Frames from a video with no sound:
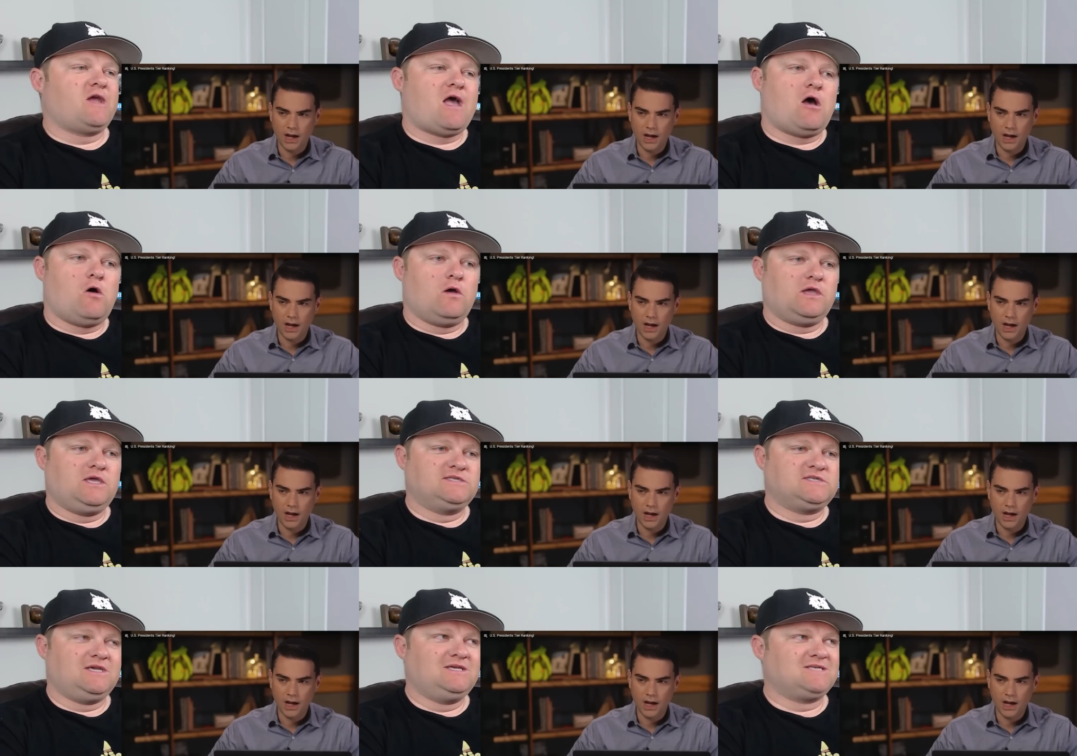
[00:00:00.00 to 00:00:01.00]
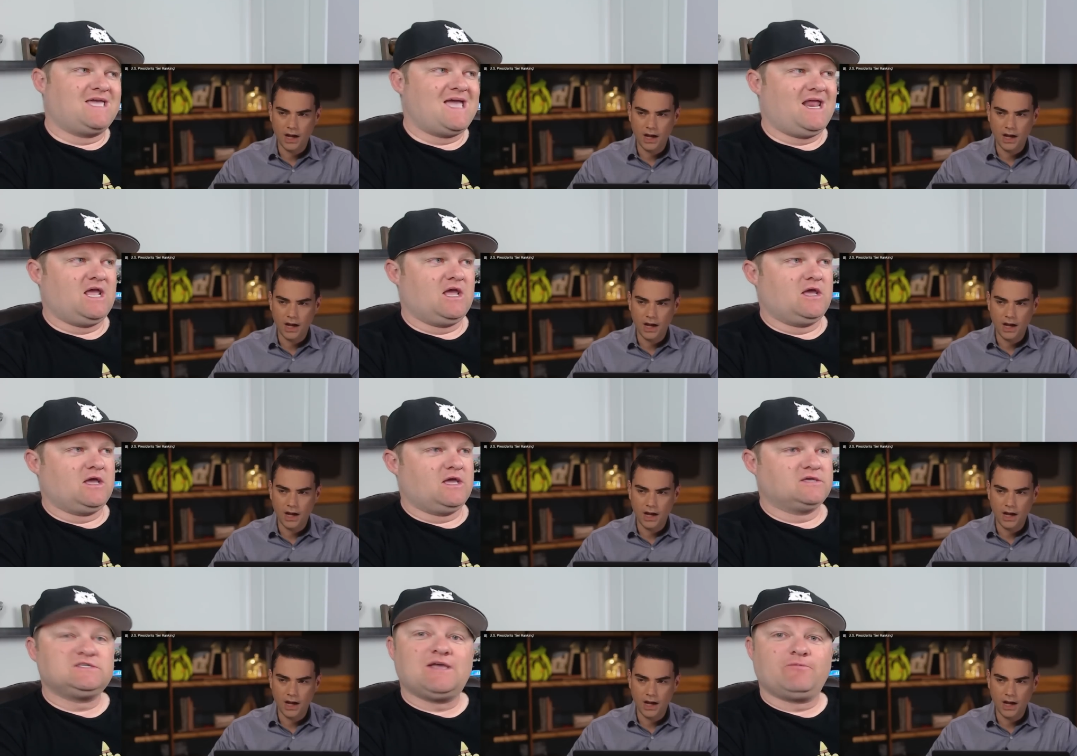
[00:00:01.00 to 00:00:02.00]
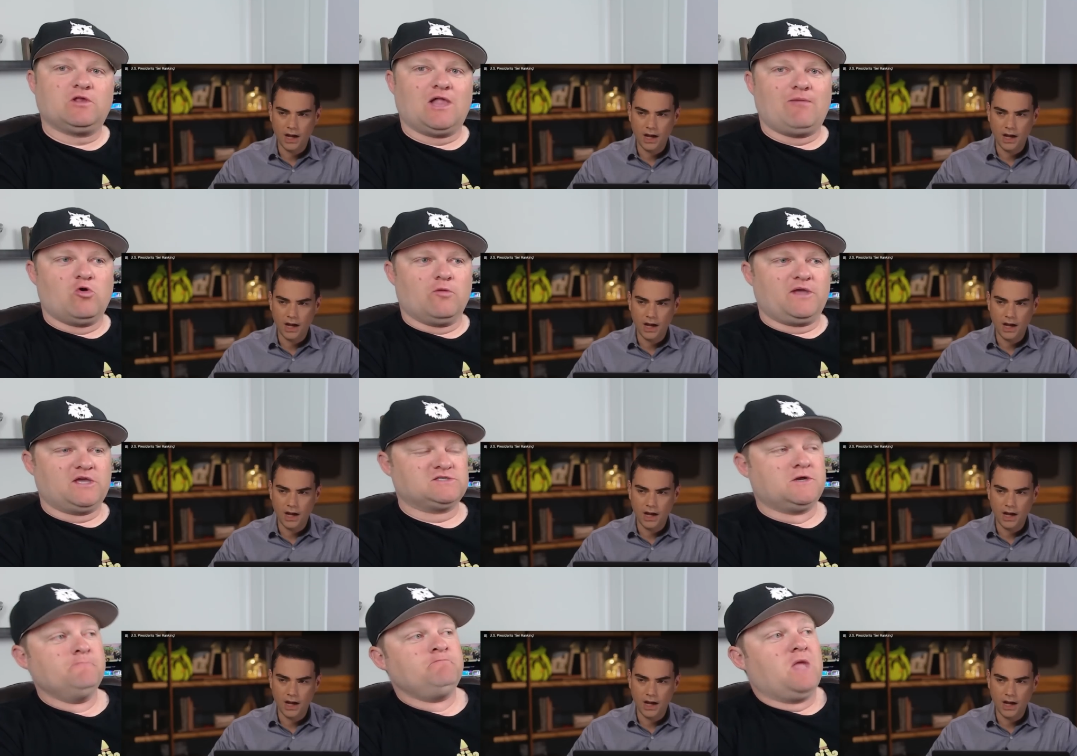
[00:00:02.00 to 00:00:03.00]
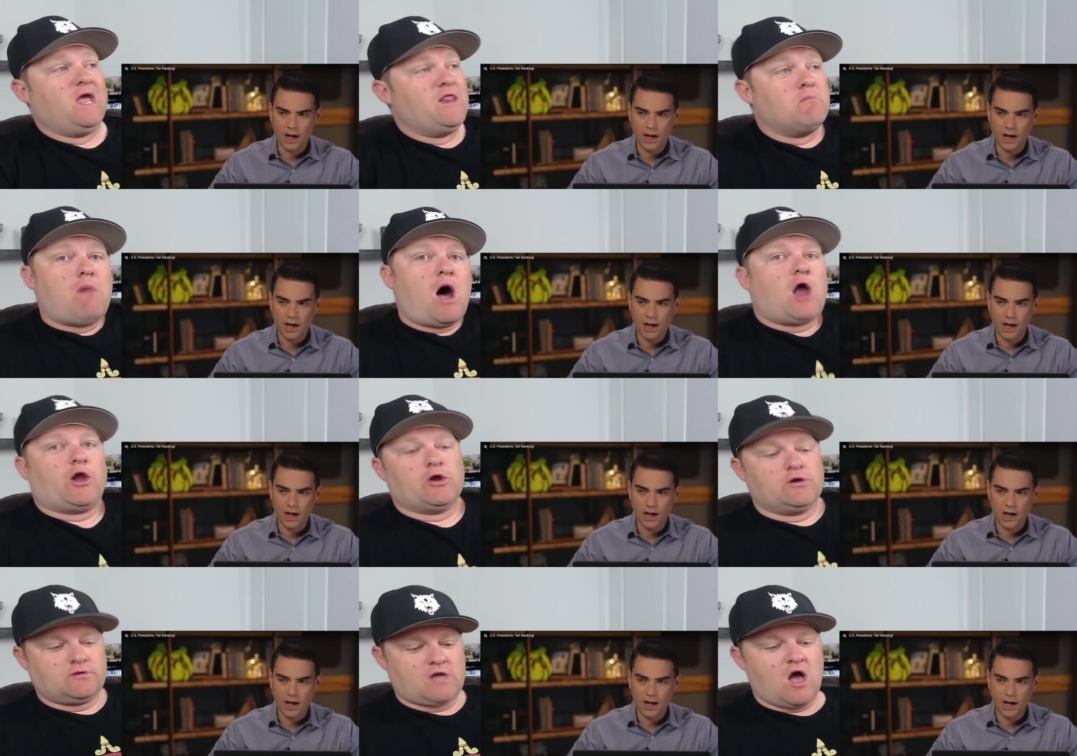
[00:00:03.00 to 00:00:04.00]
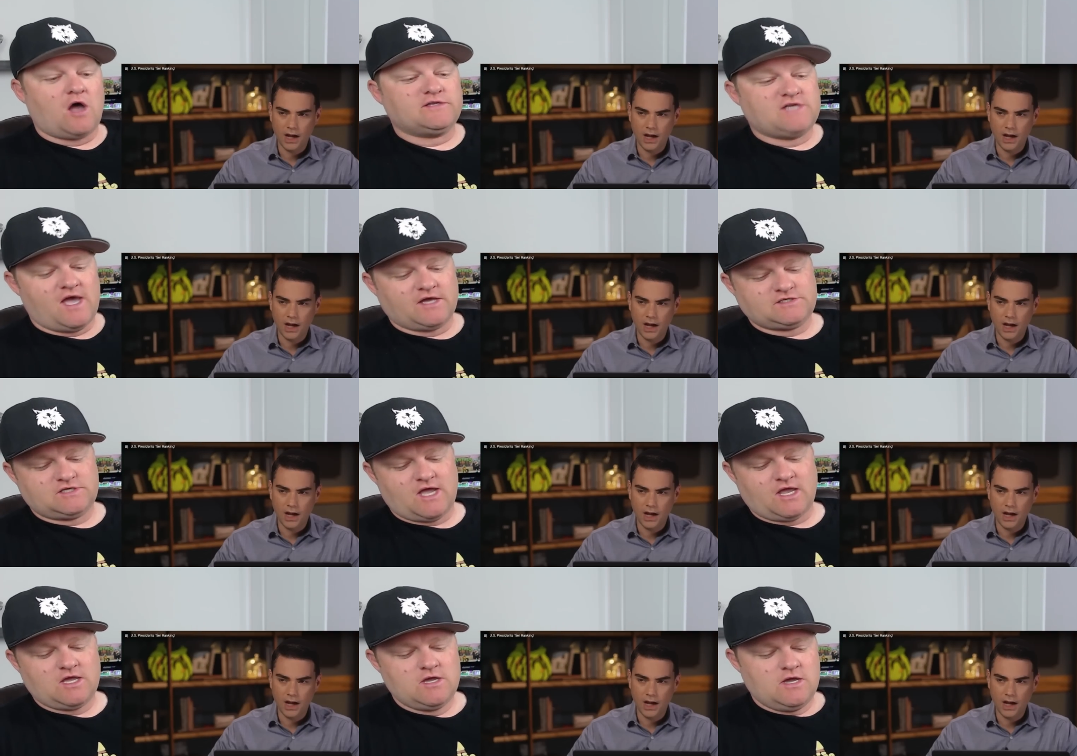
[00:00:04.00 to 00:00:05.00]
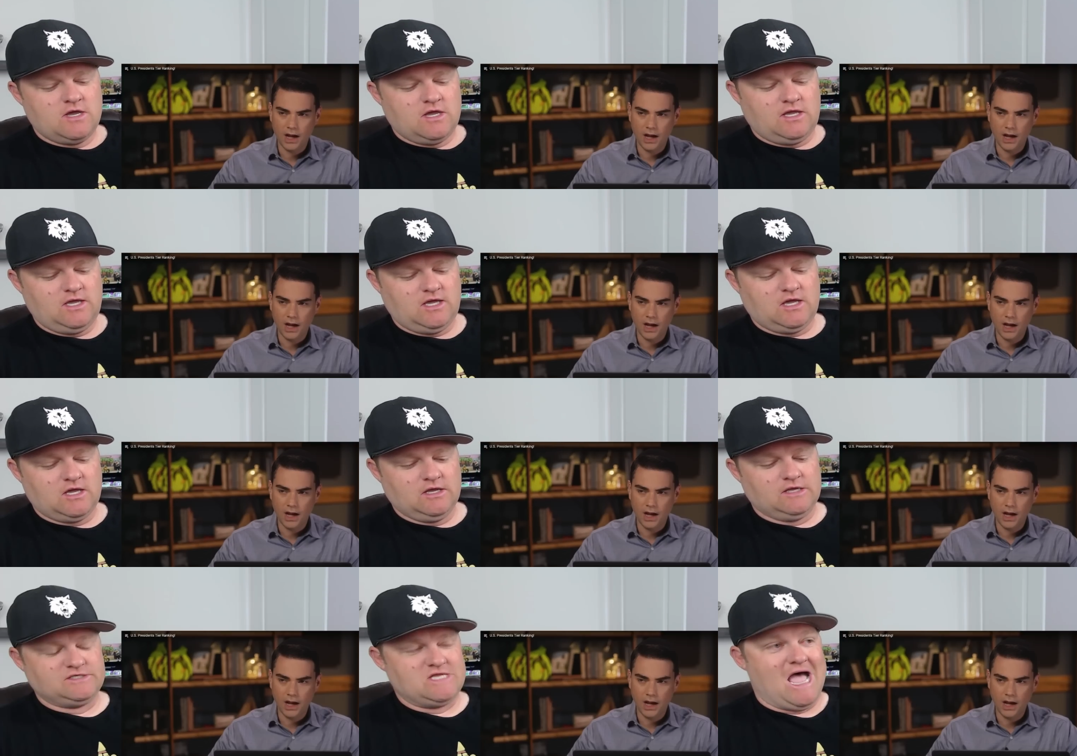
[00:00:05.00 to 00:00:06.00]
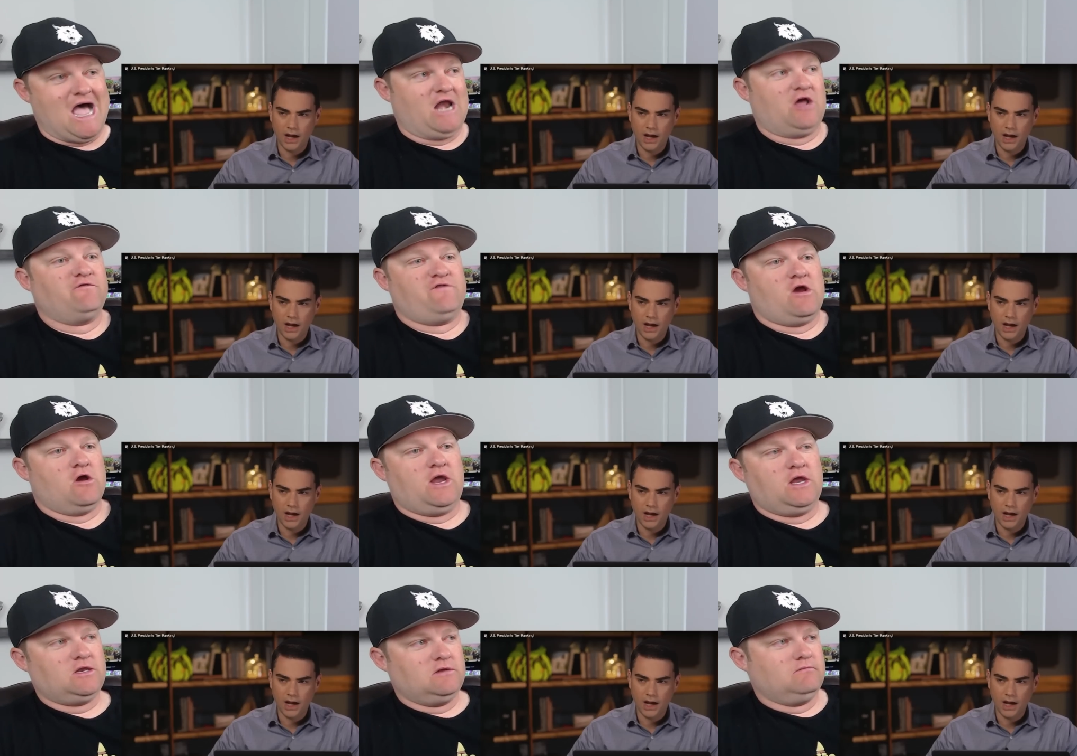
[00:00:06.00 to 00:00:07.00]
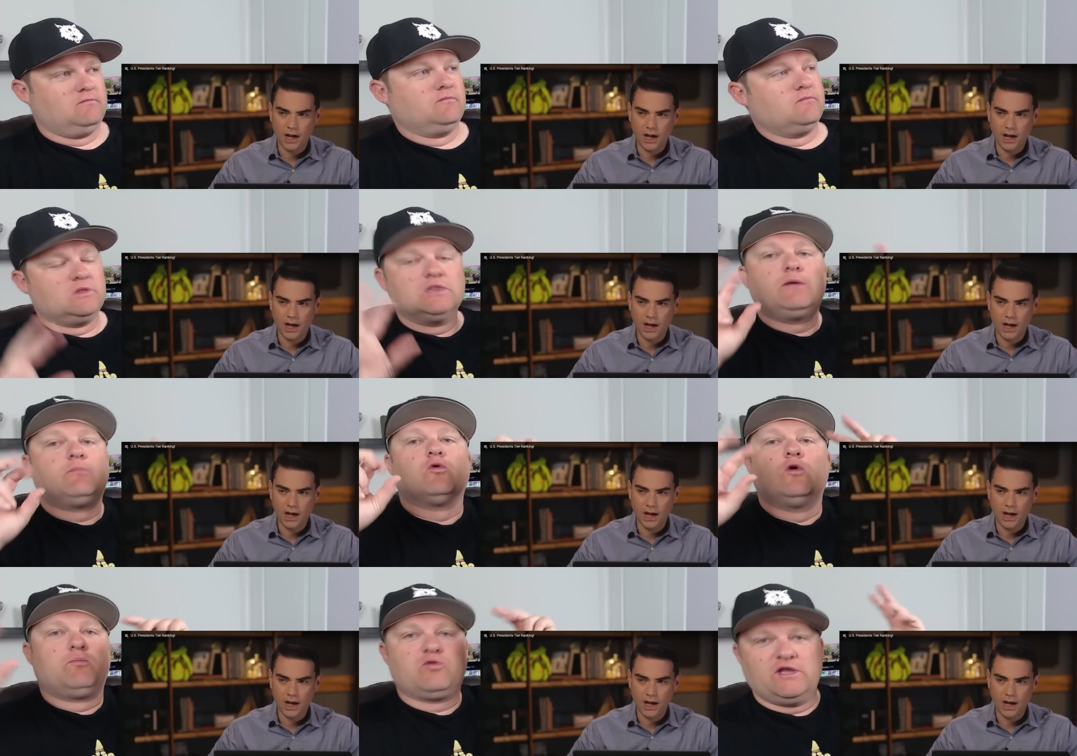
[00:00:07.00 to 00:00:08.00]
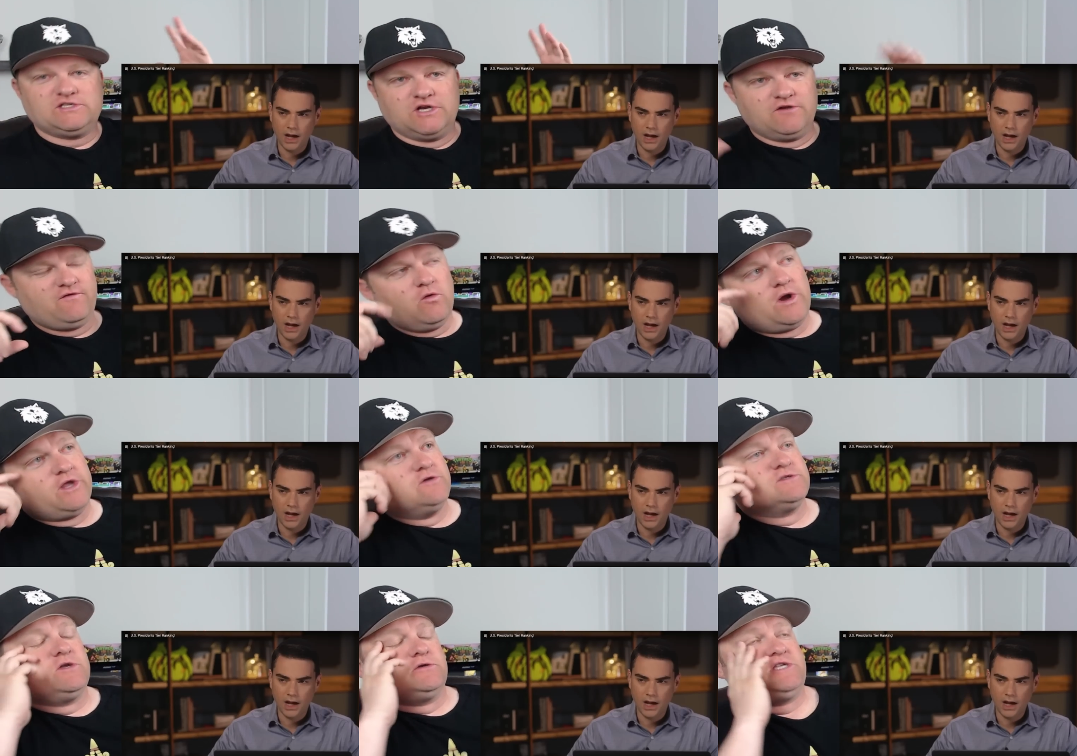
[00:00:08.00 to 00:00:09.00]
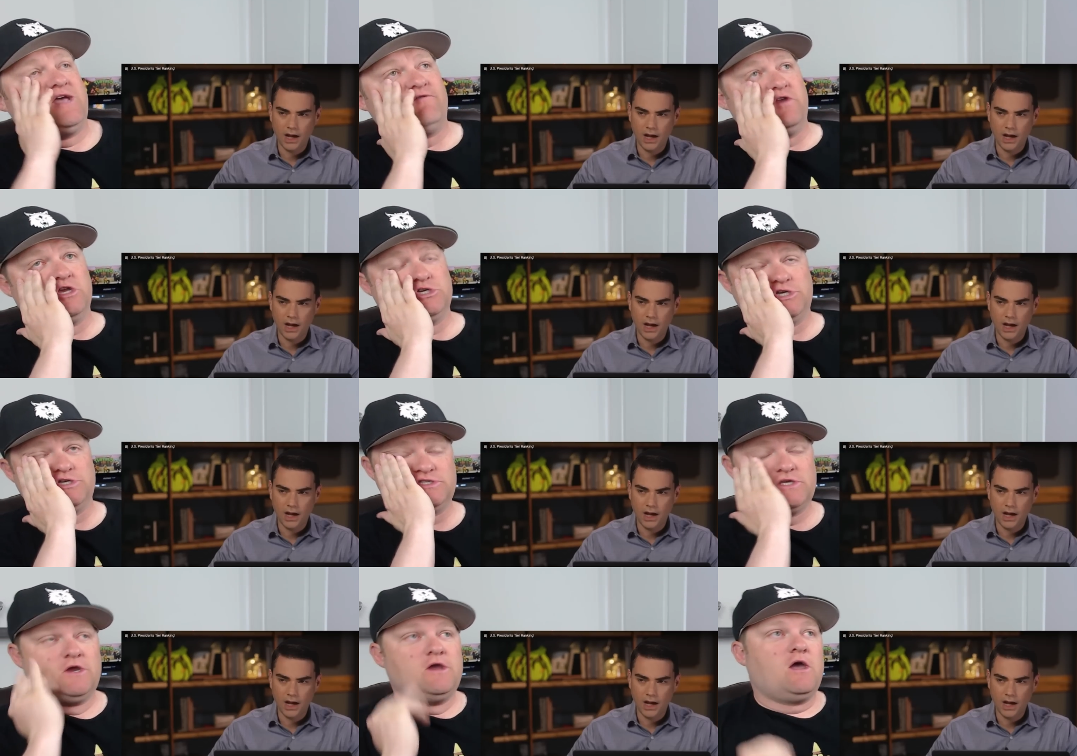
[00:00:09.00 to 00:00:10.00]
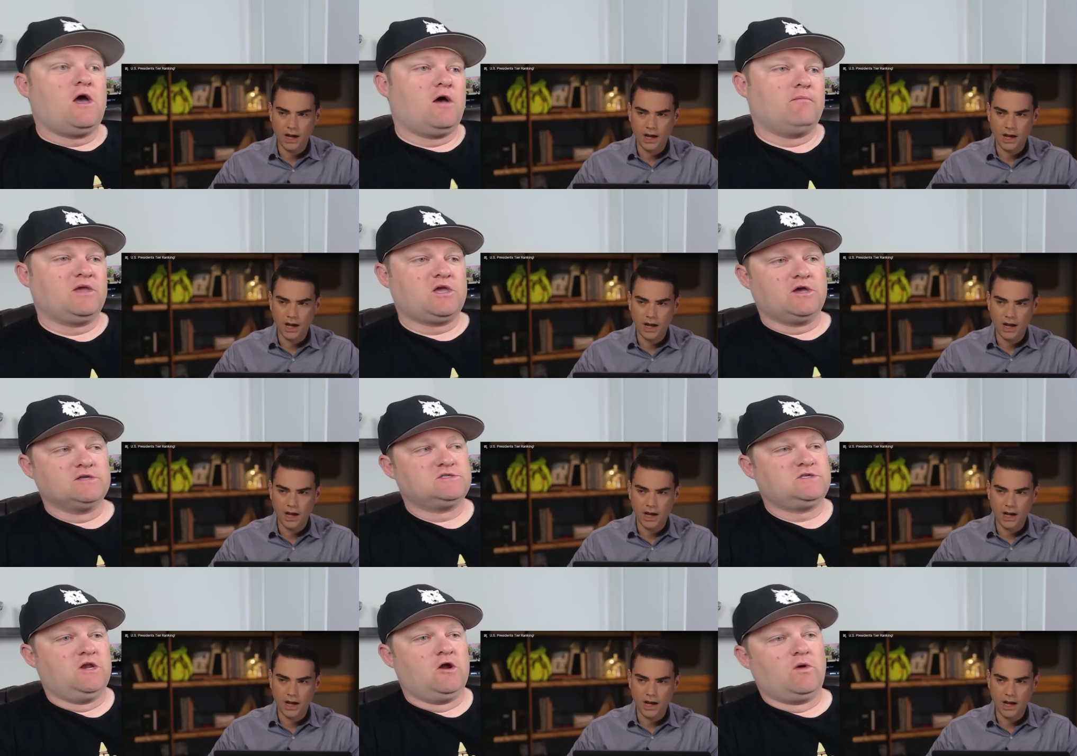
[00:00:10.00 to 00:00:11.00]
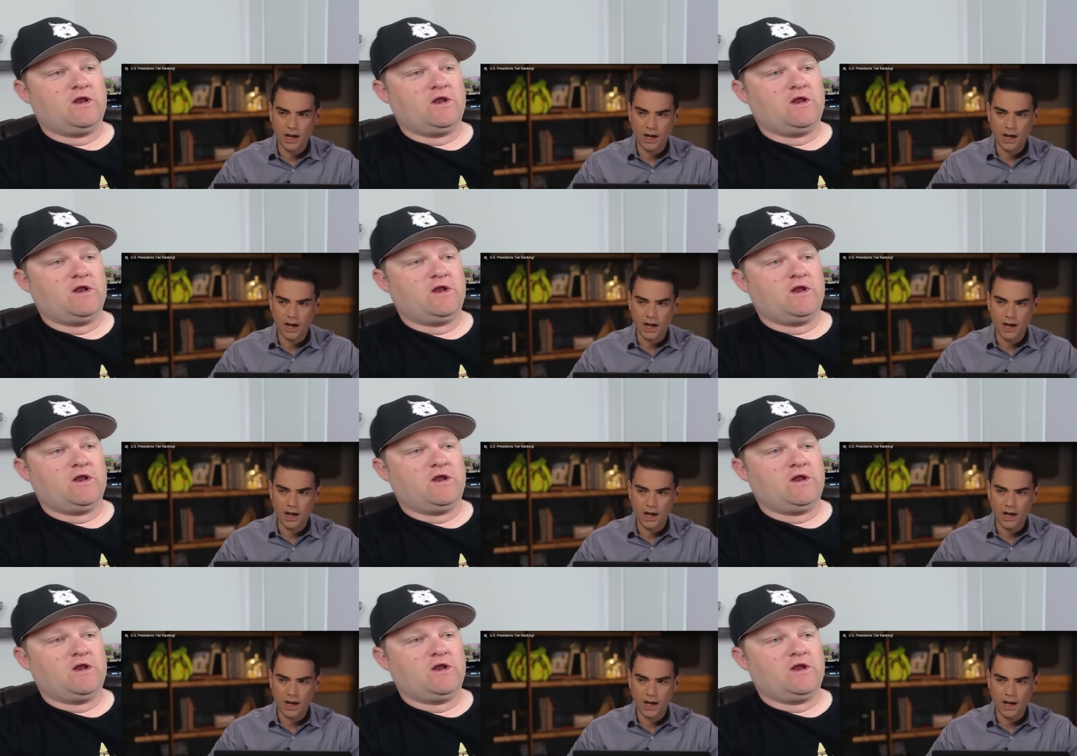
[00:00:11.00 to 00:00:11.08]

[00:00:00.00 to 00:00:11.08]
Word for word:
Speaker 1: how he's getting accepted a lot more, because in the modern context, like, he is not a very liberal president, if you want to use those definitions, because, you know, what a